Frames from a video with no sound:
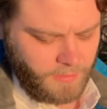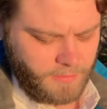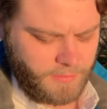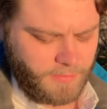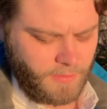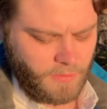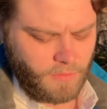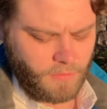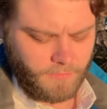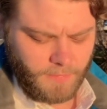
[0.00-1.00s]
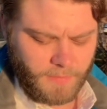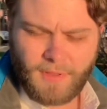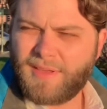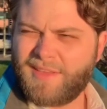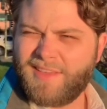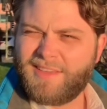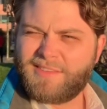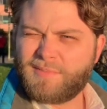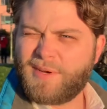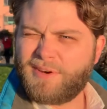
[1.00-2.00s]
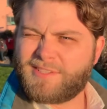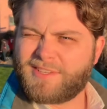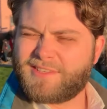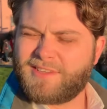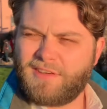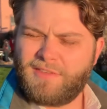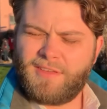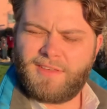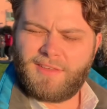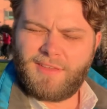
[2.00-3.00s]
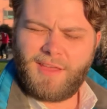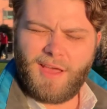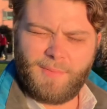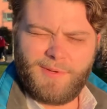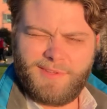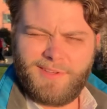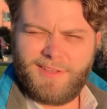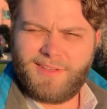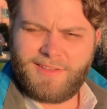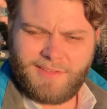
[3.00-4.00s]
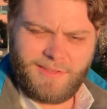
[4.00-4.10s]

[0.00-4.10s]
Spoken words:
So, some interesting stuff happened today.